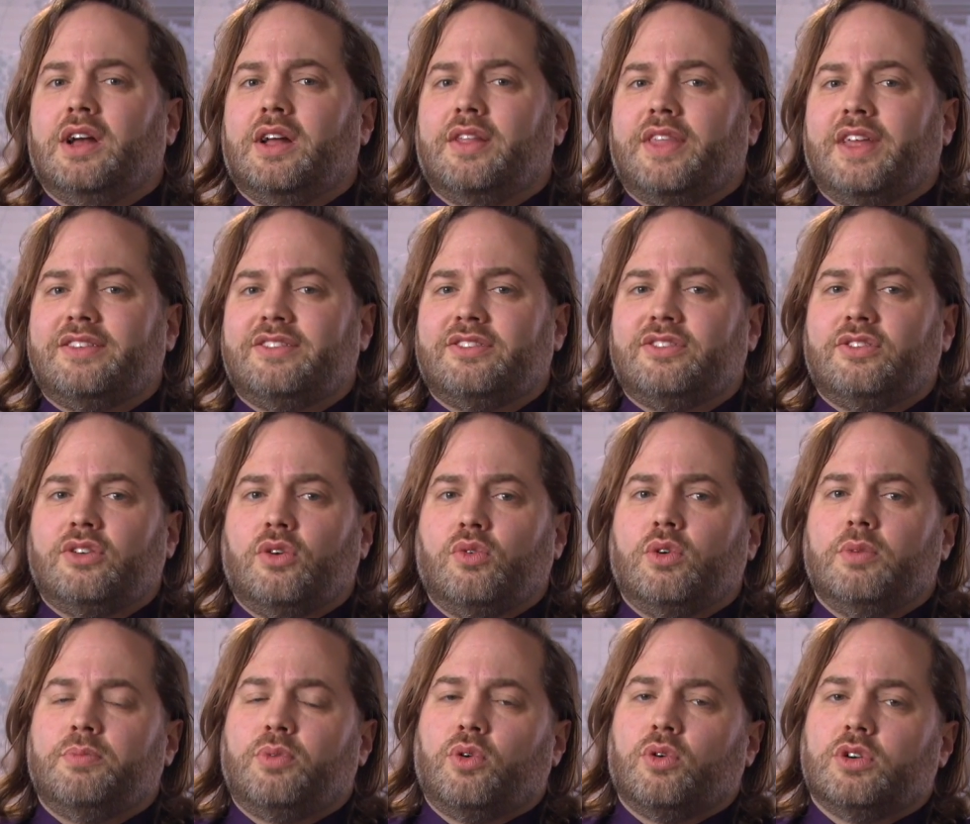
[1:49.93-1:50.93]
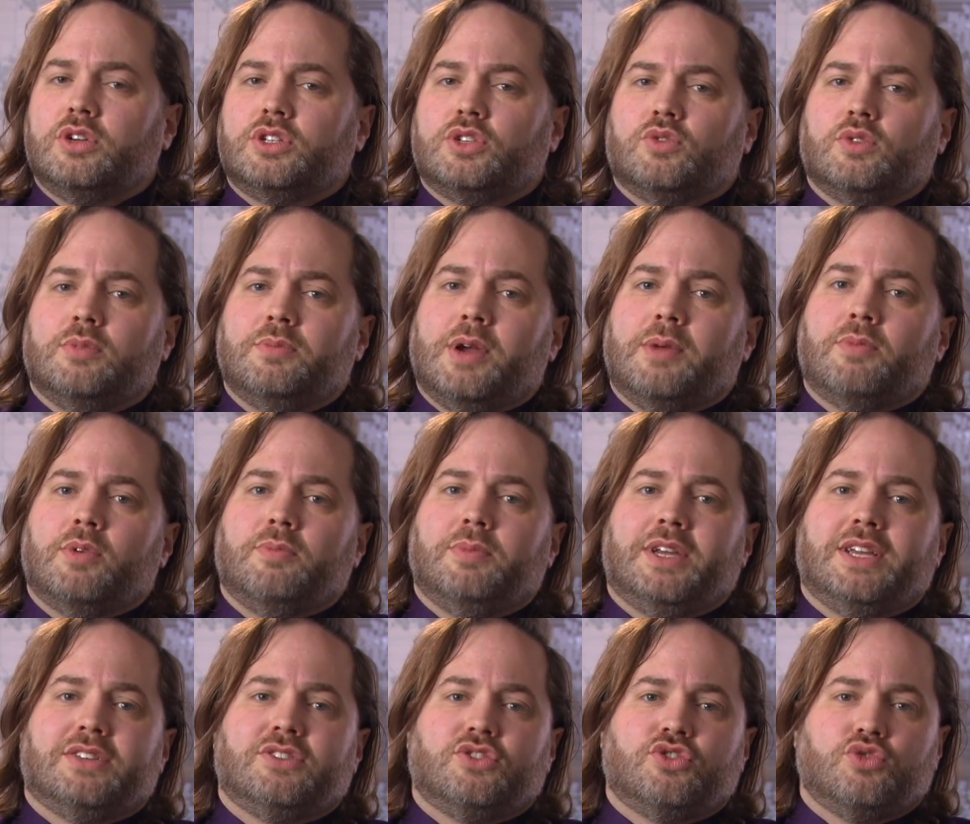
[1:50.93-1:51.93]
That's so important to remember
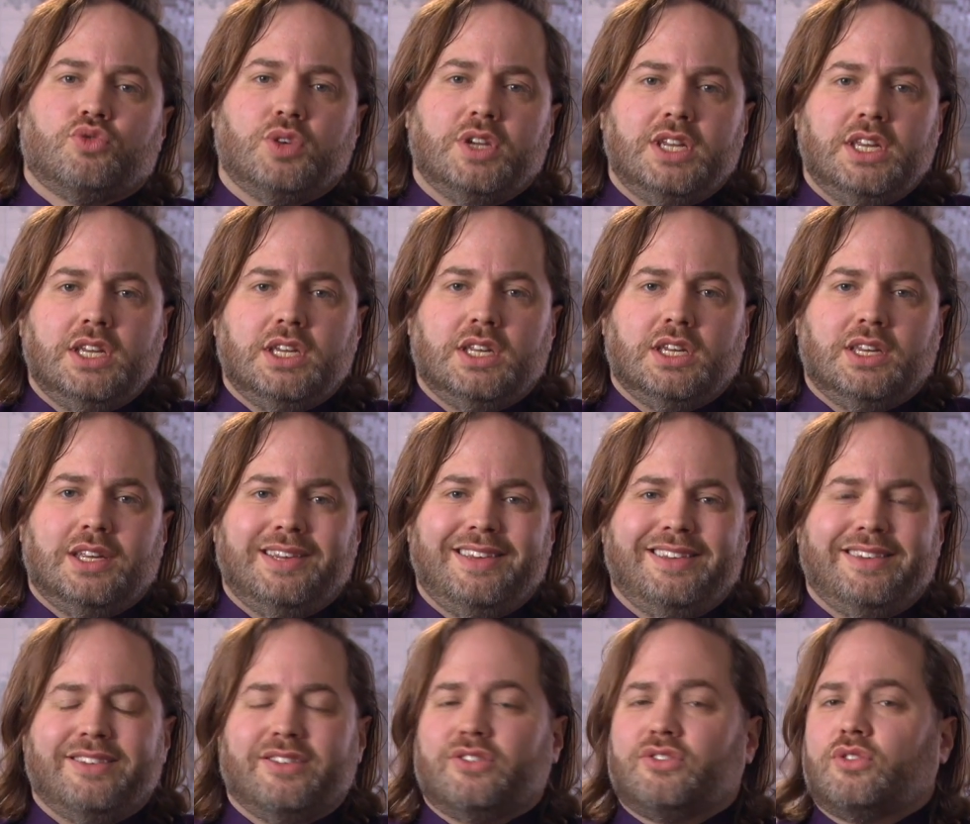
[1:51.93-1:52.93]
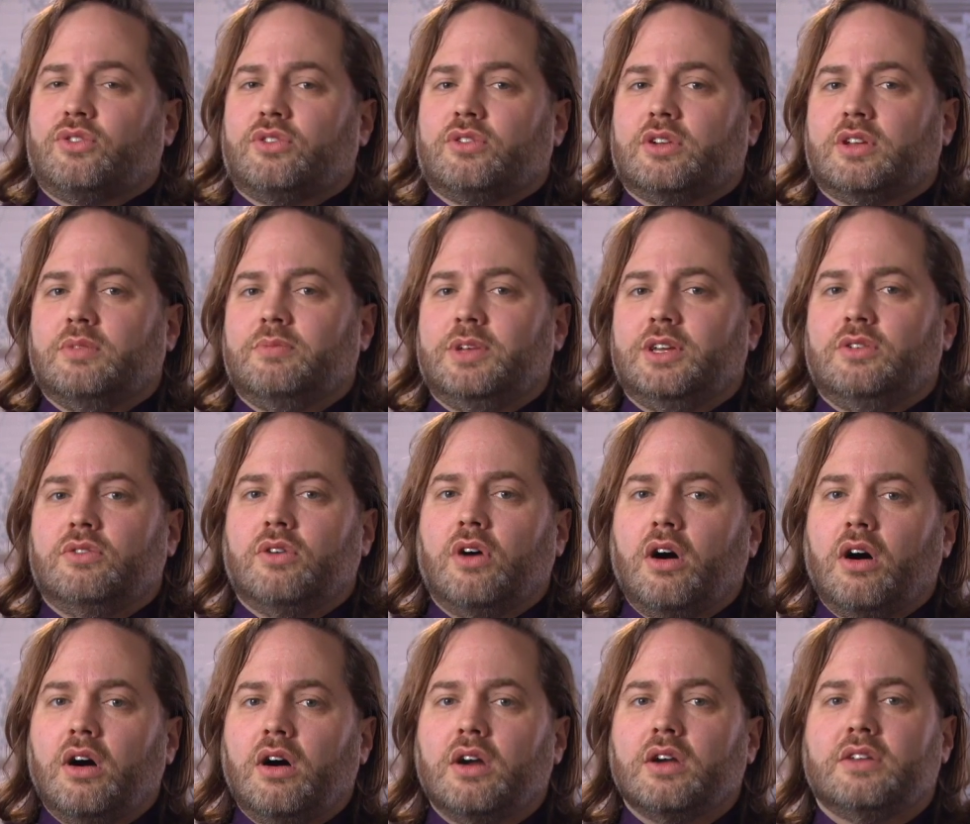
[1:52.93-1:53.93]
because treating an eating disorder can be
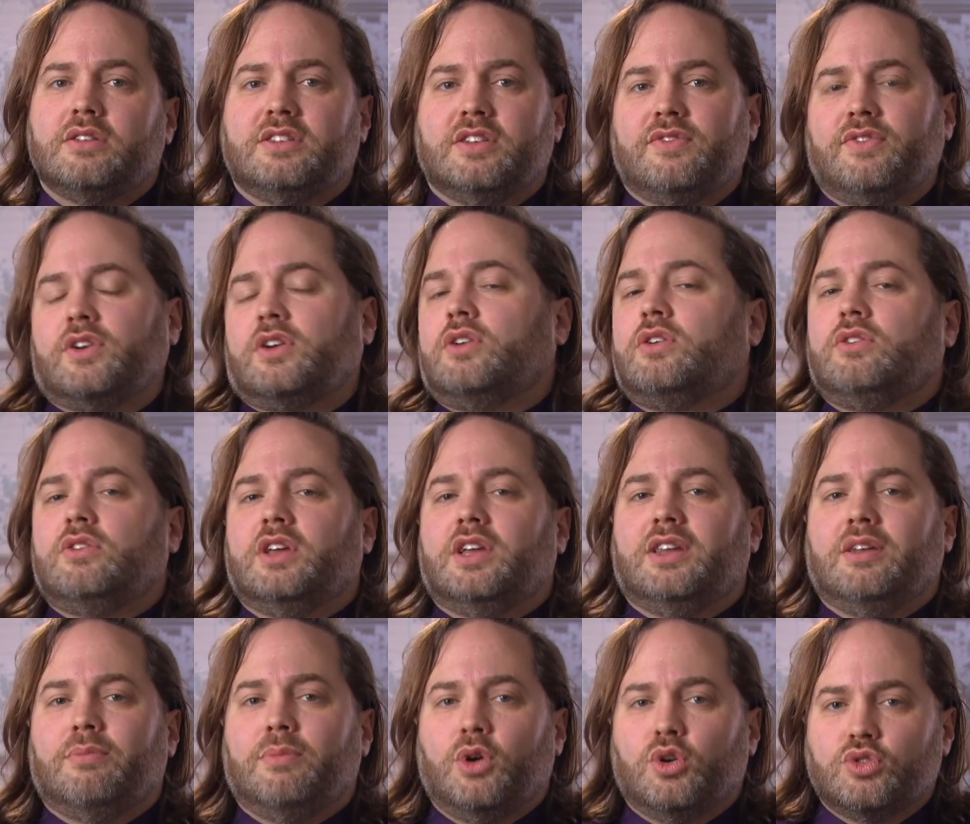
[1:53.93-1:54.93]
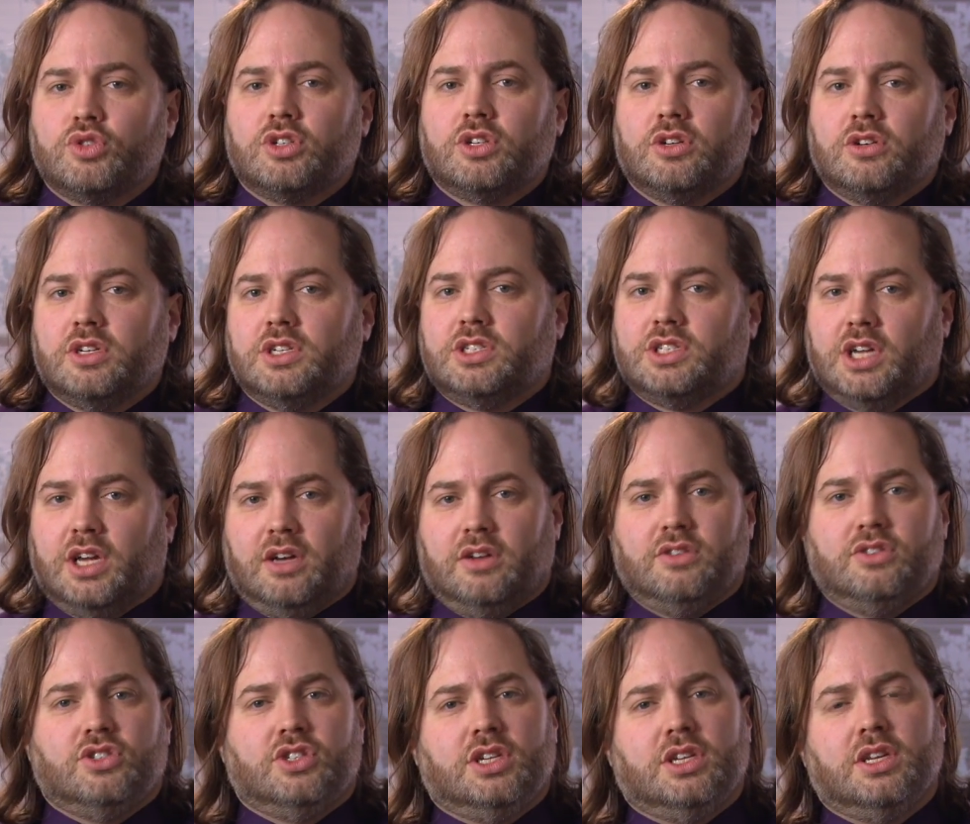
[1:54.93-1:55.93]
long, difficult, and emotionally
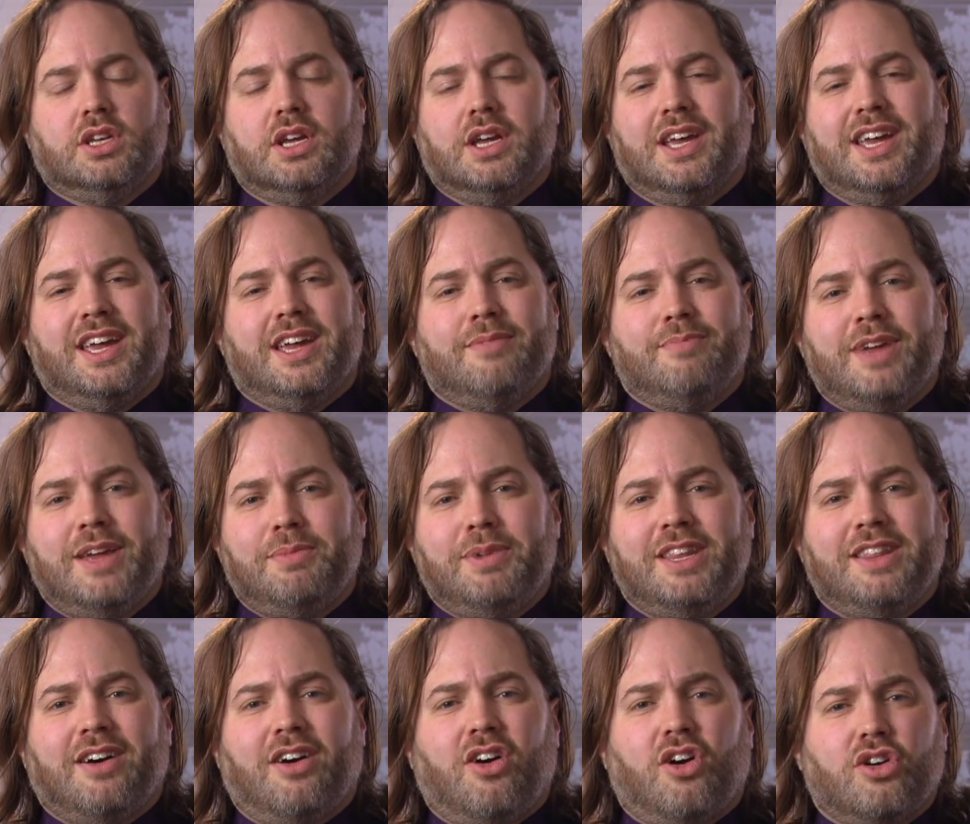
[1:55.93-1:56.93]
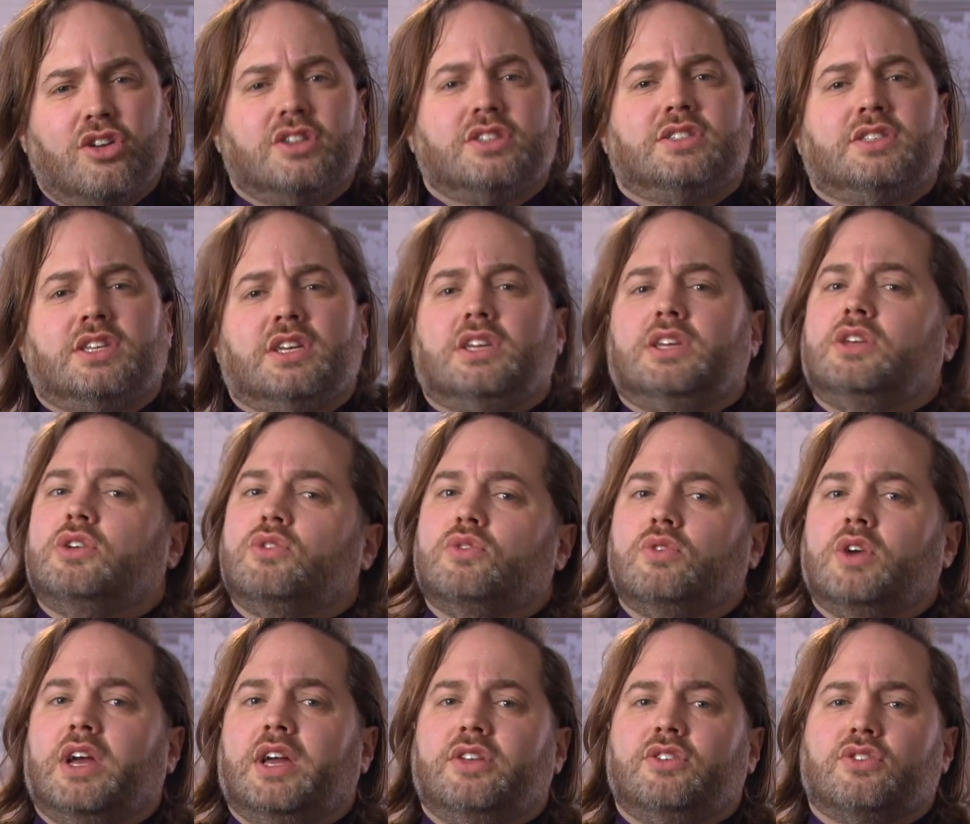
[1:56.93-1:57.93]
challenging. It may be the hardest thing you
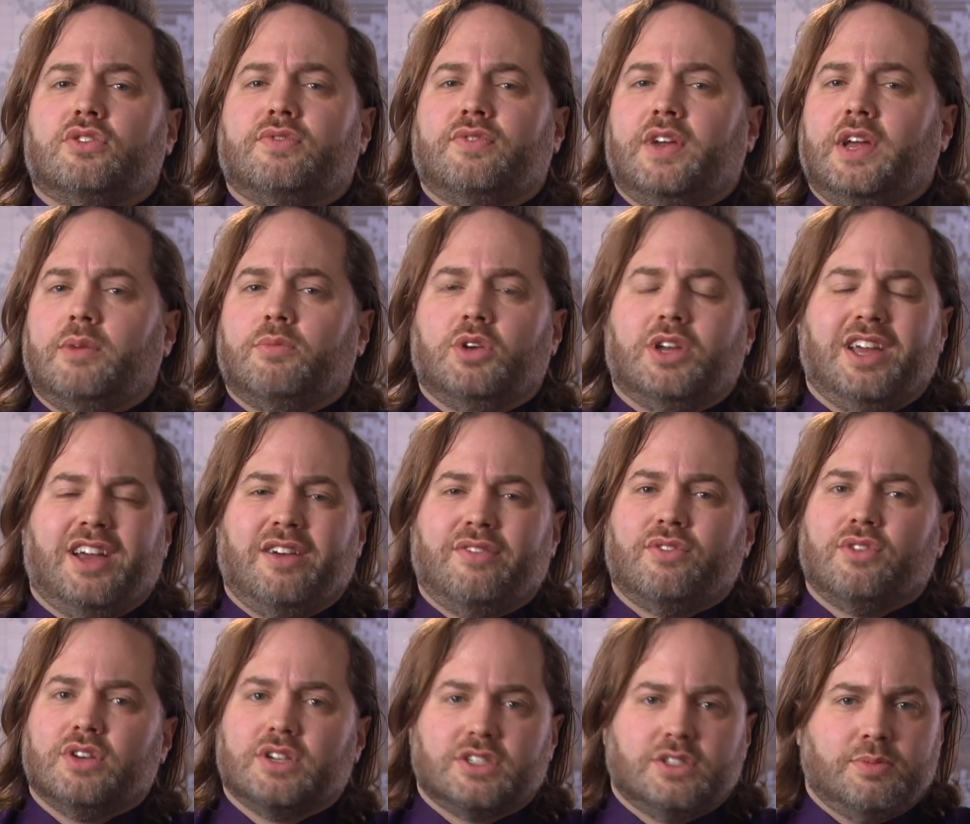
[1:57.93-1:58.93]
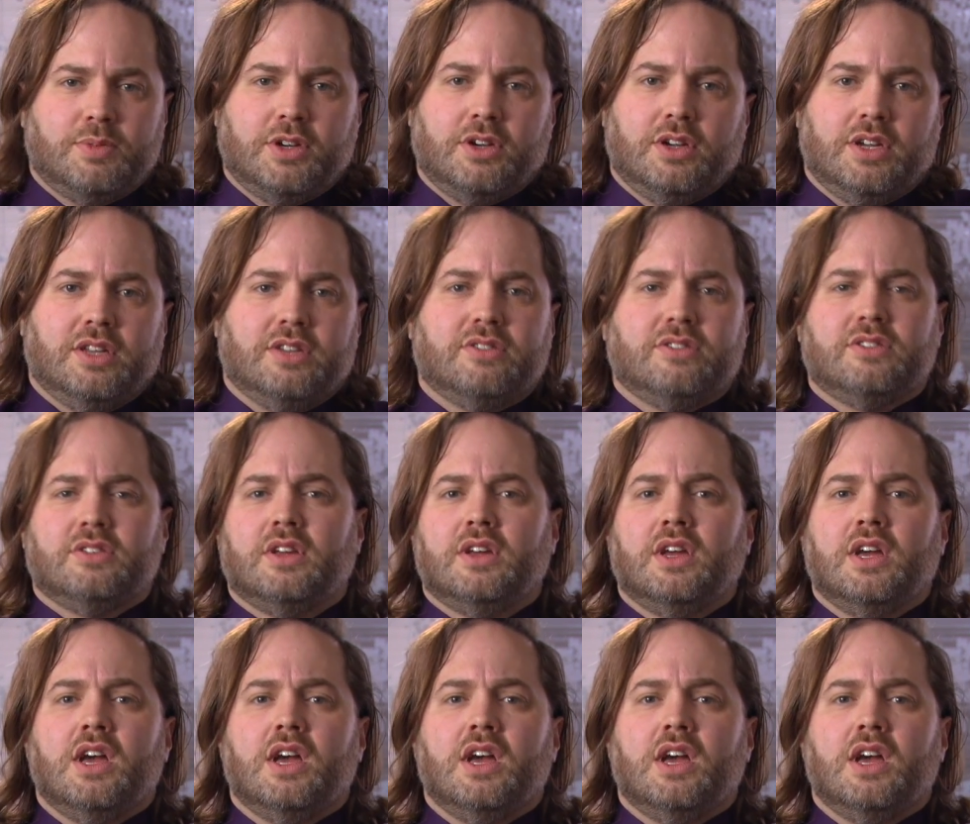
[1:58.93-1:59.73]
and your family ever experience,